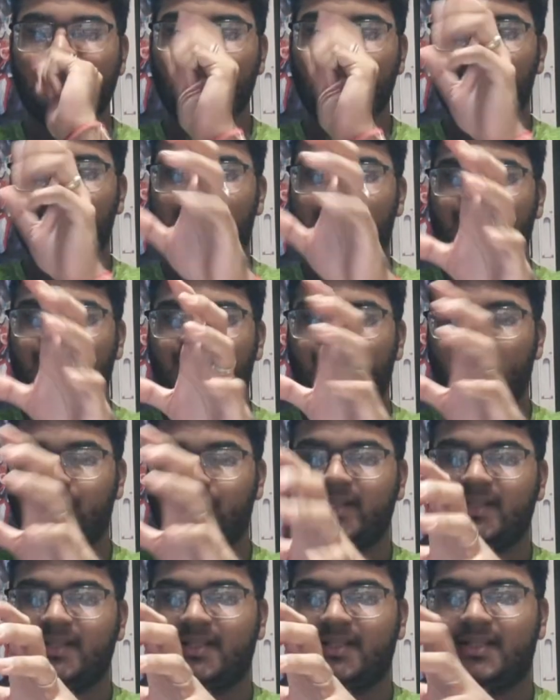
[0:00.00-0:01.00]
is
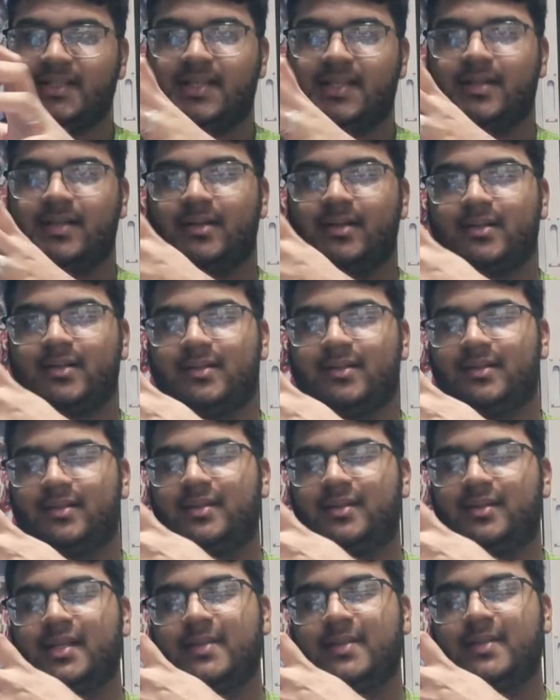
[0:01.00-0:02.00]
doing the
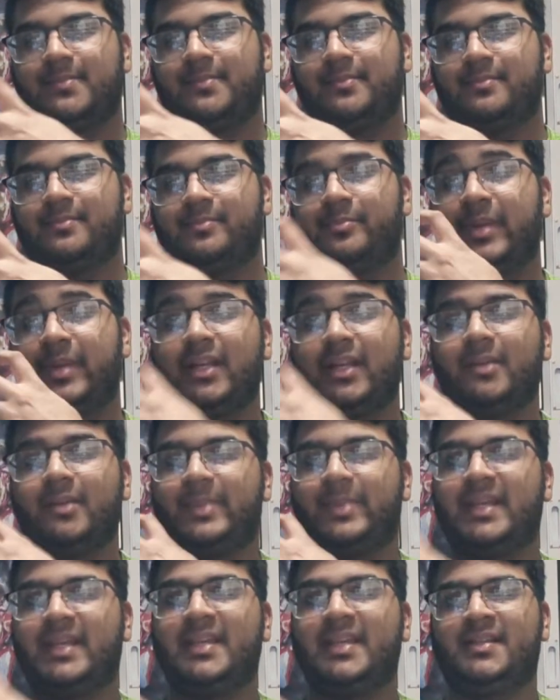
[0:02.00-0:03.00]
big
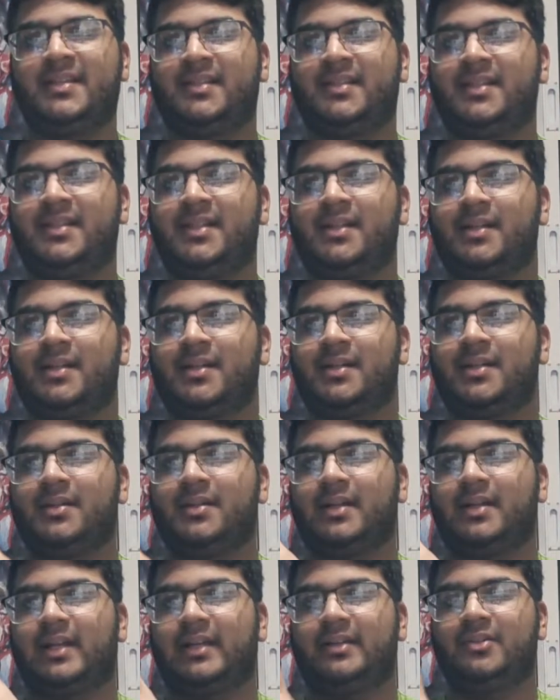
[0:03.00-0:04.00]
piece,
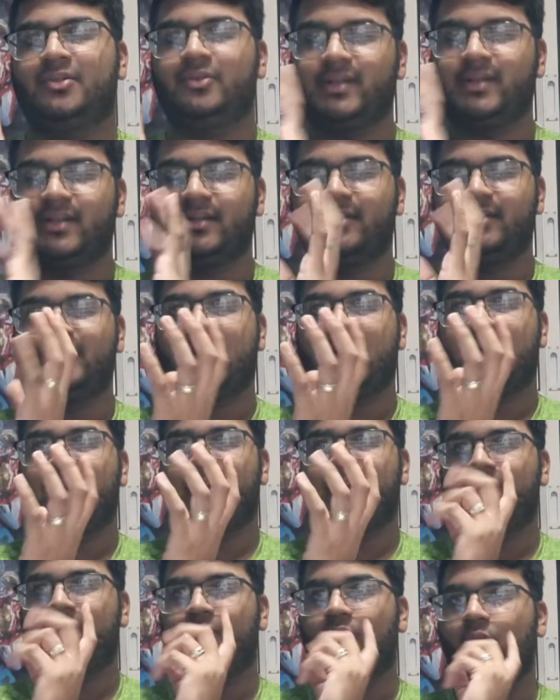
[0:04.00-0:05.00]
like doing the thigh
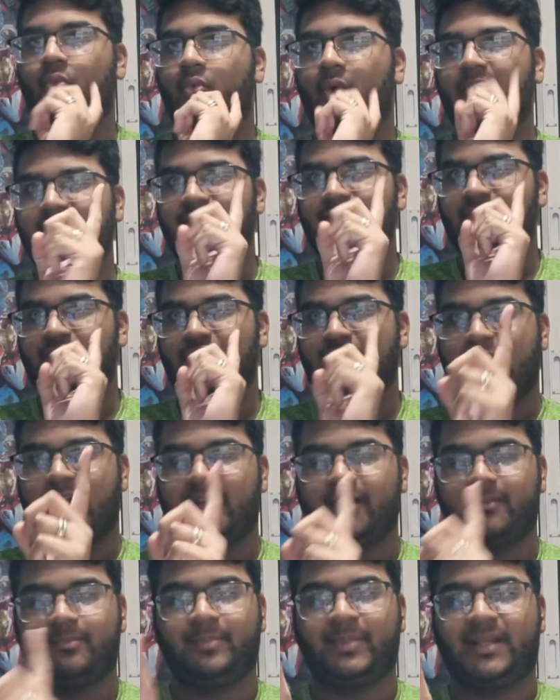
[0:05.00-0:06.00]
in one
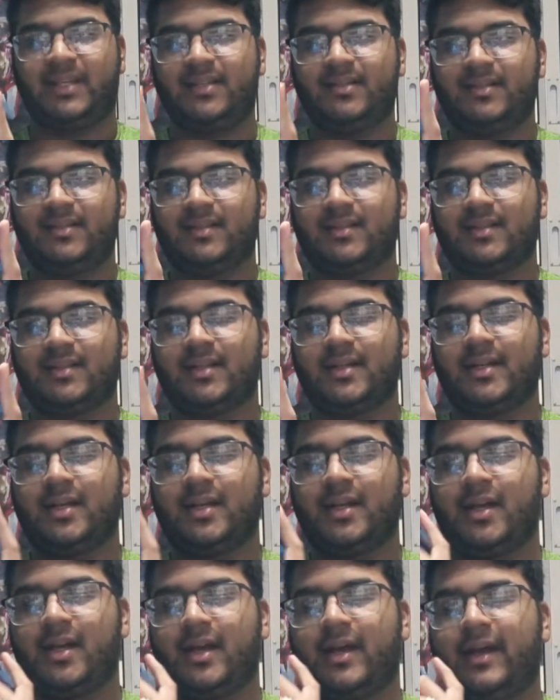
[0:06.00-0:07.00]
giant piece,
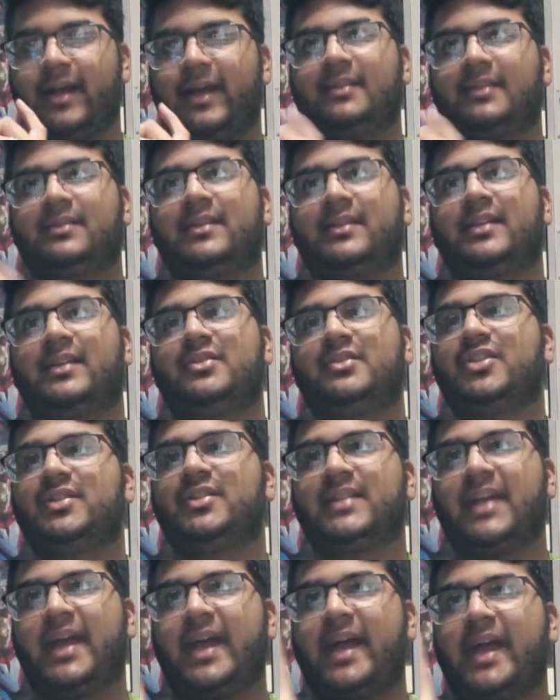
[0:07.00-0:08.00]
and then
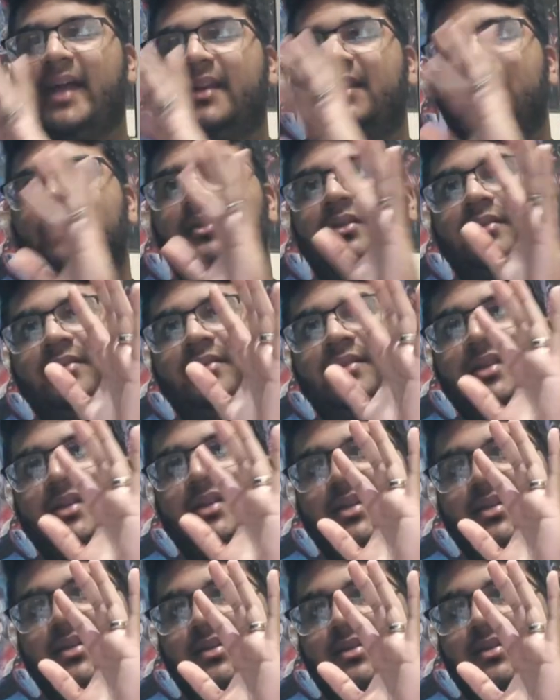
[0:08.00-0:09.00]
just adding
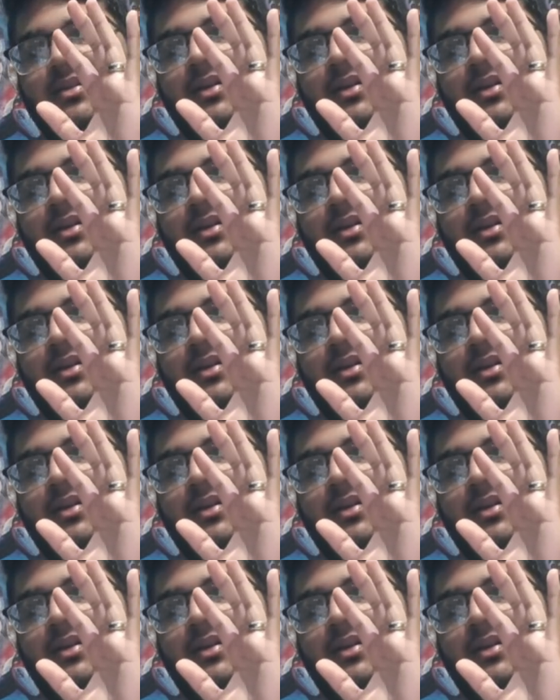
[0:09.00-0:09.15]
the